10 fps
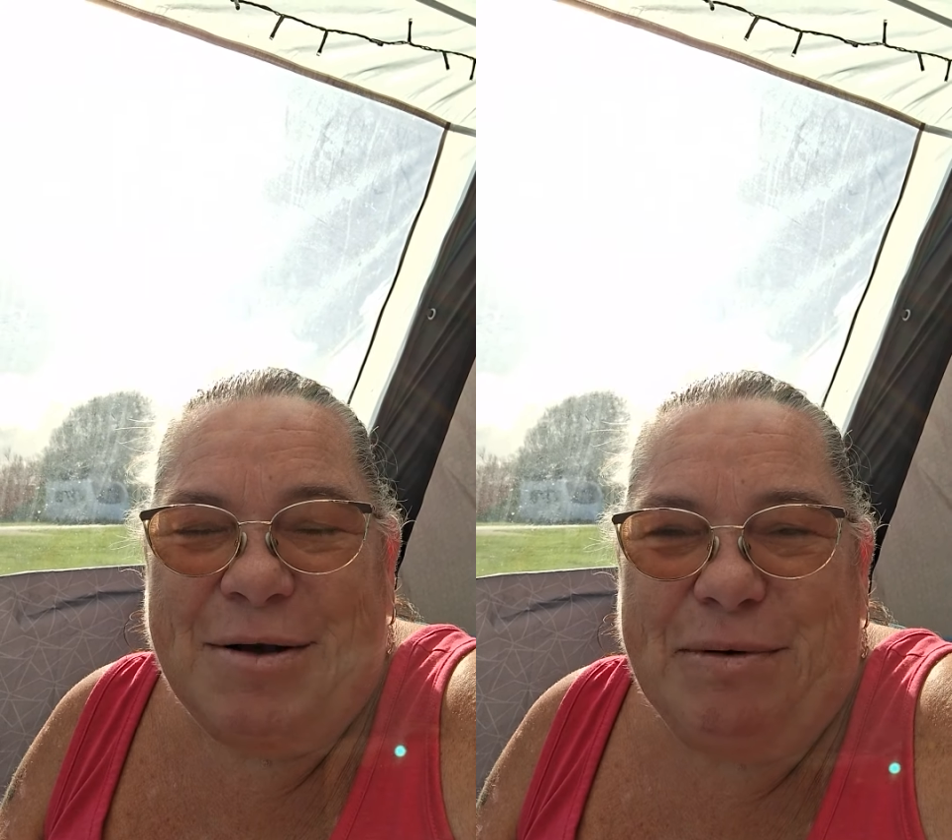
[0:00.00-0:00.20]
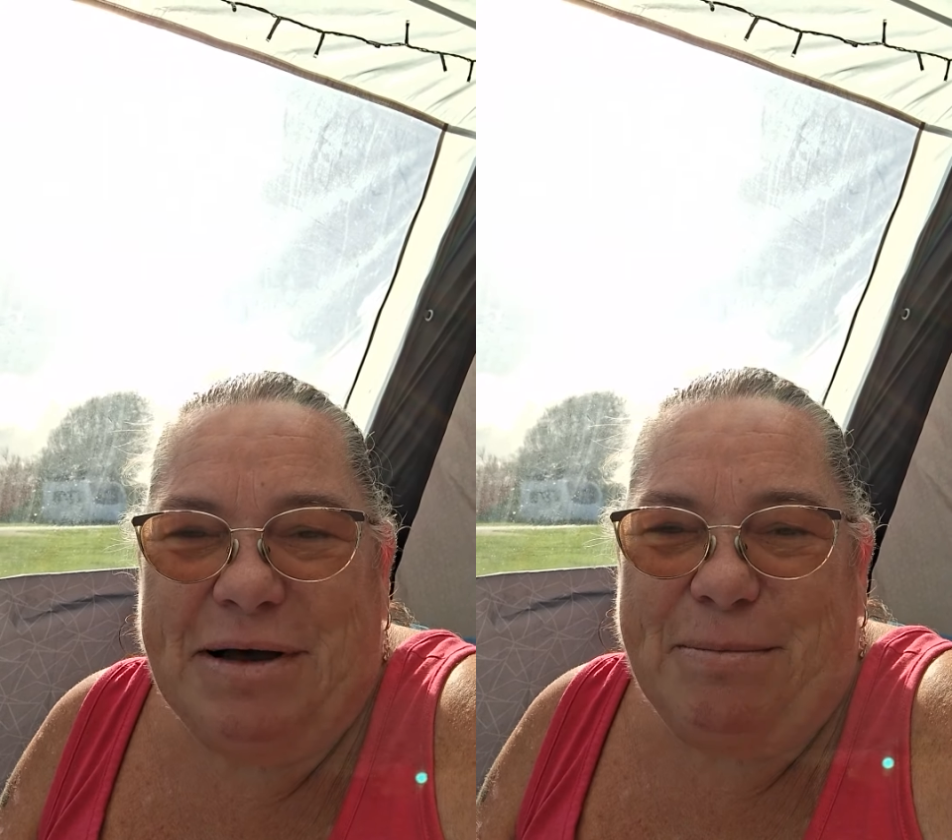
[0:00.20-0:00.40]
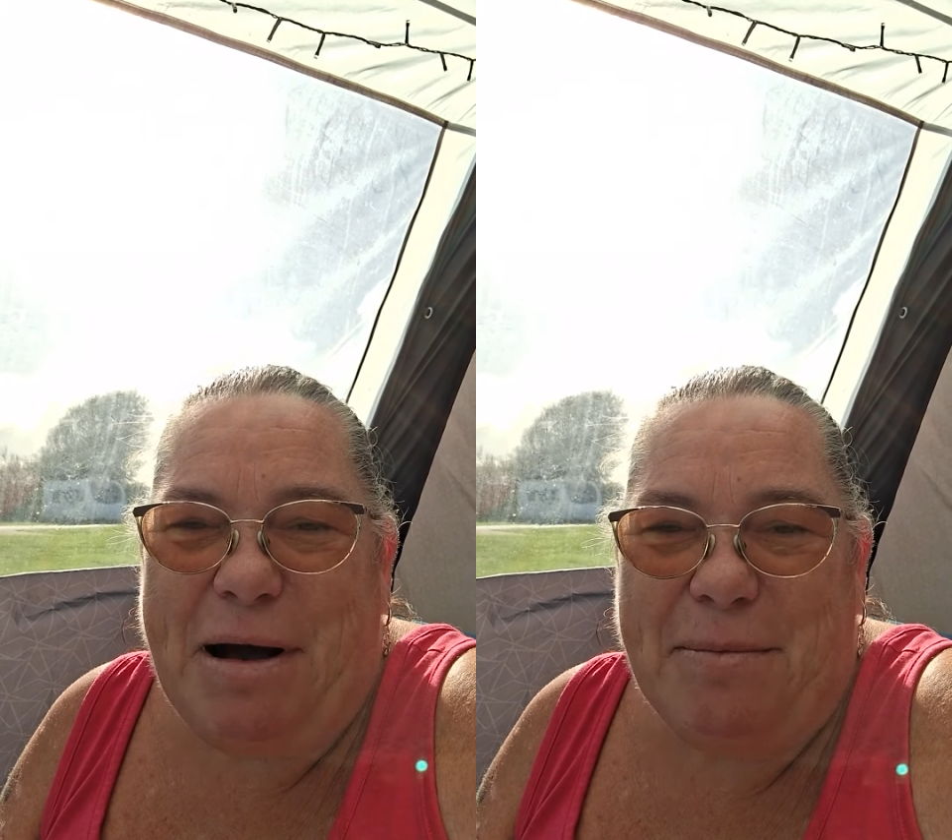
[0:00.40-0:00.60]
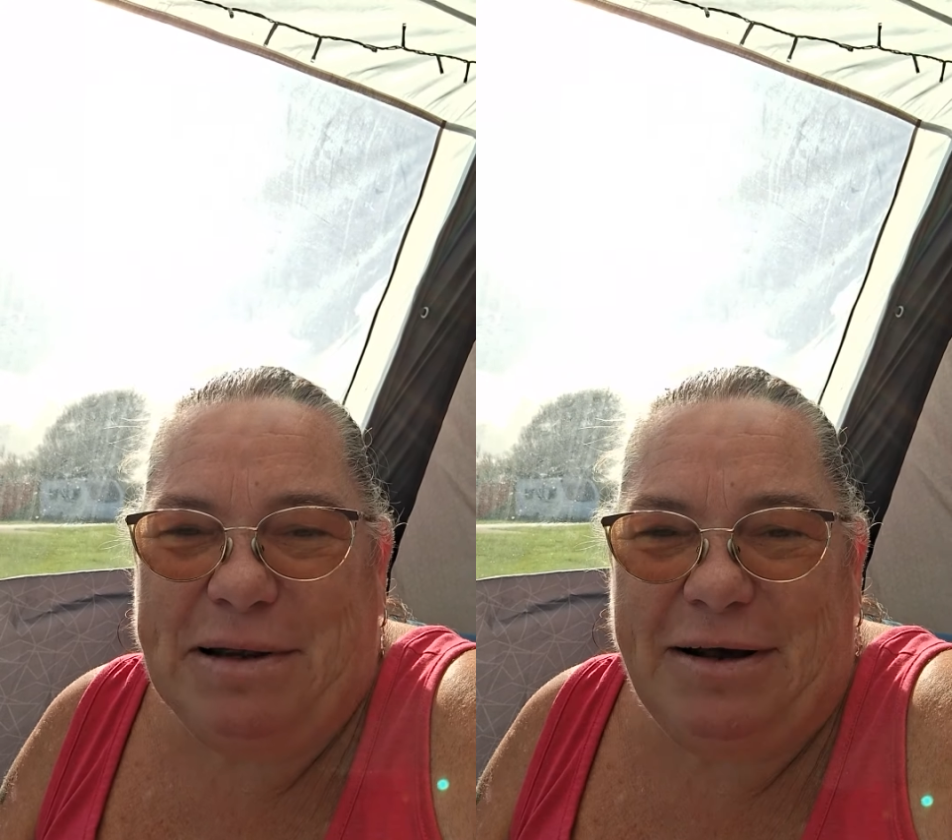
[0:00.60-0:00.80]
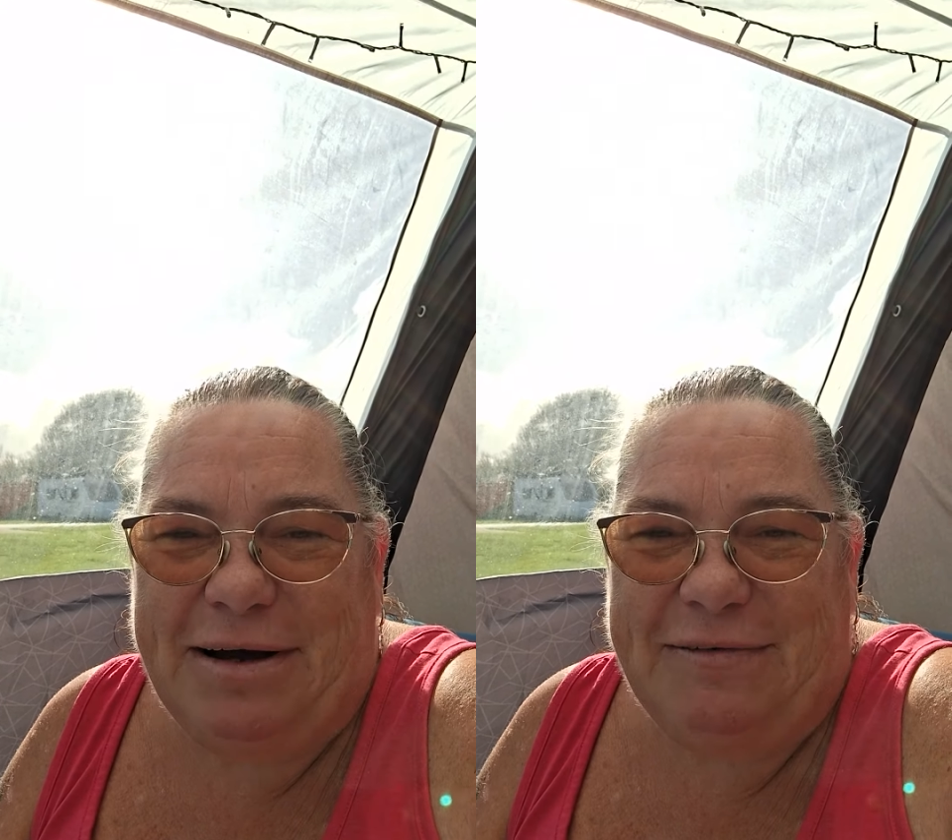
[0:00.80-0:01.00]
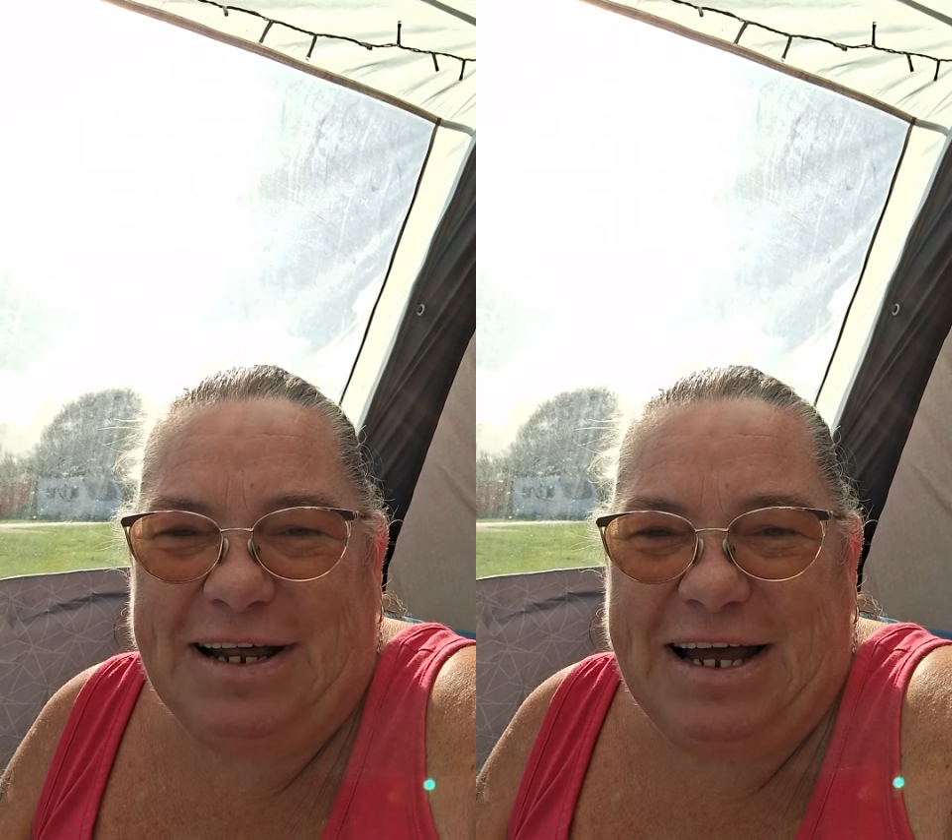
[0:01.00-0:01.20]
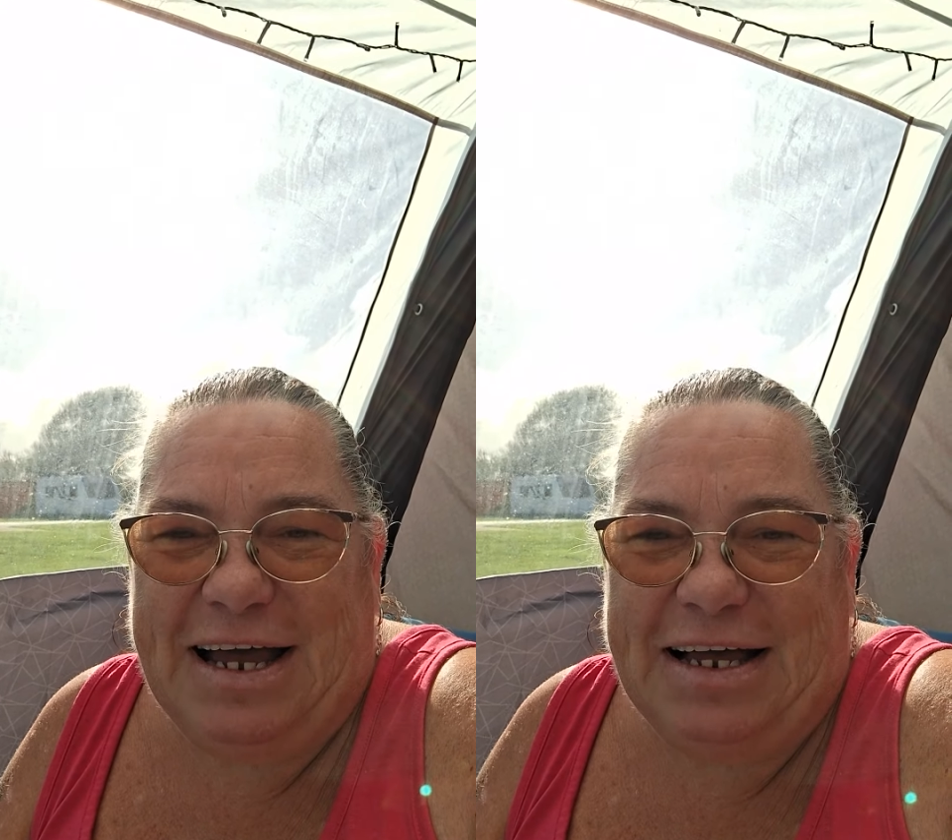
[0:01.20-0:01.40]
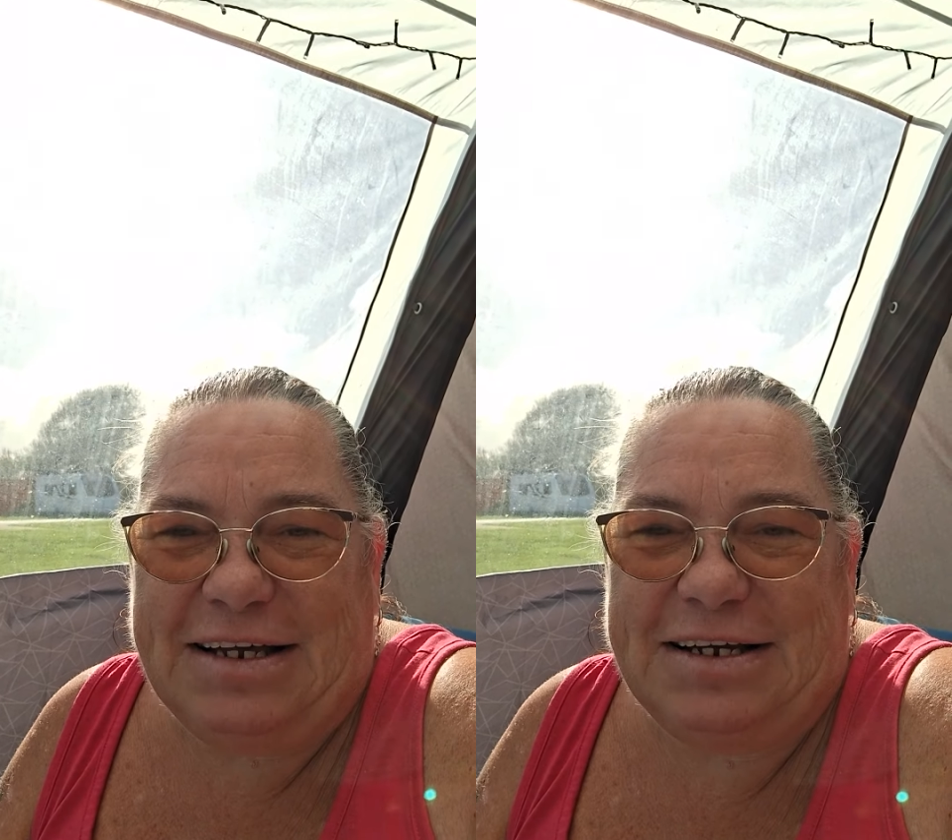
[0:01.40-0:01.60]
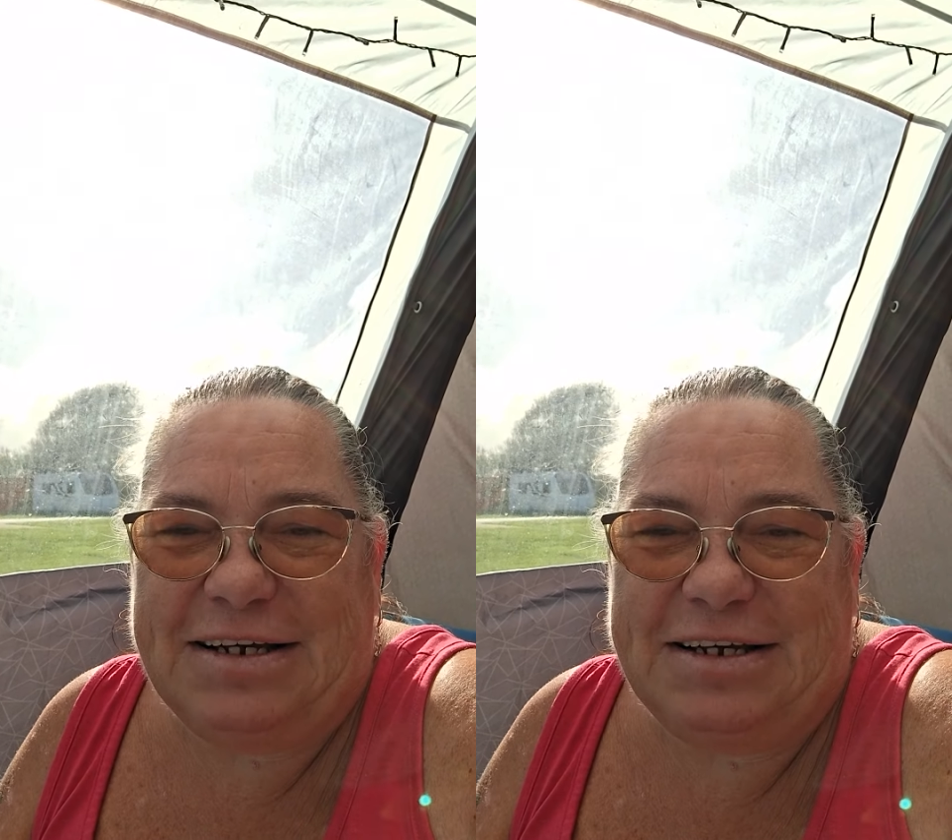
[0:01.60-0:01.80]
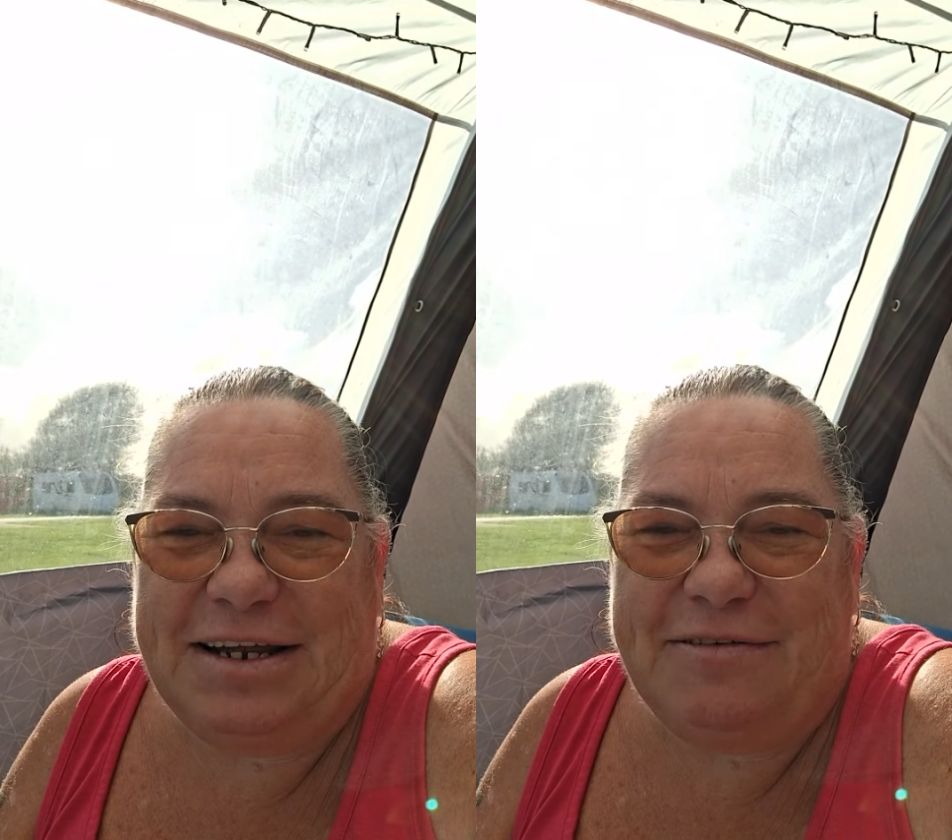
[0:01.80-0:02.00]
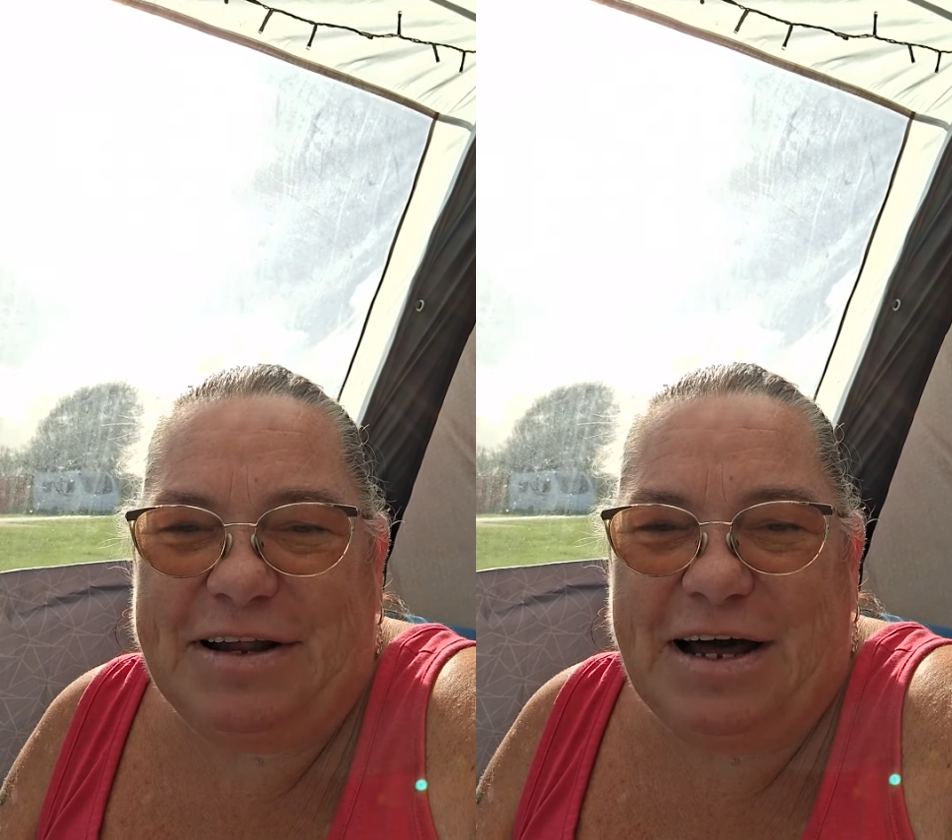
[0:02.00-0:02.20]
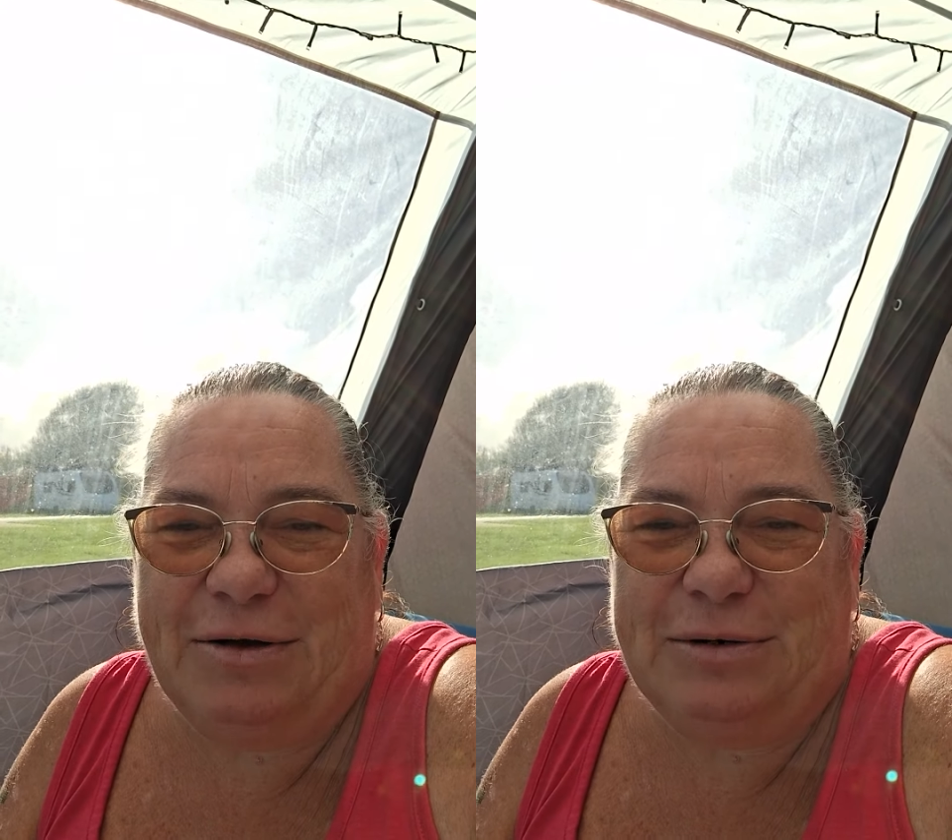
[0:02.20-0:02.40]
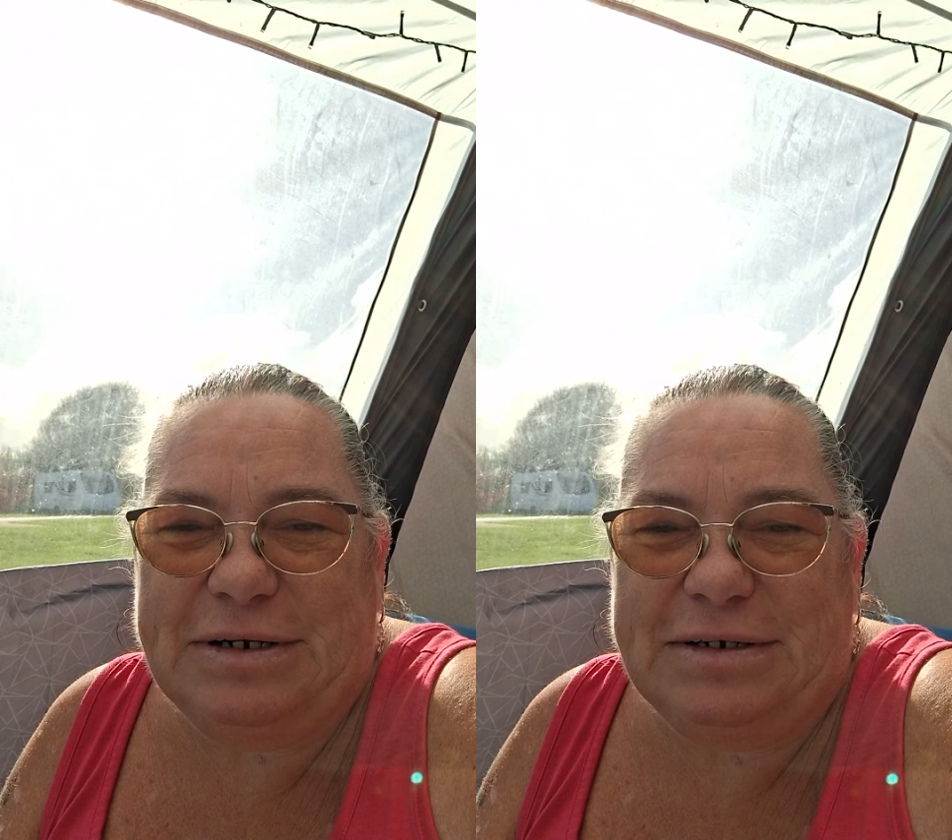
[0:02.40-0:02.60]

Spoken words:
I might be live later, you never know.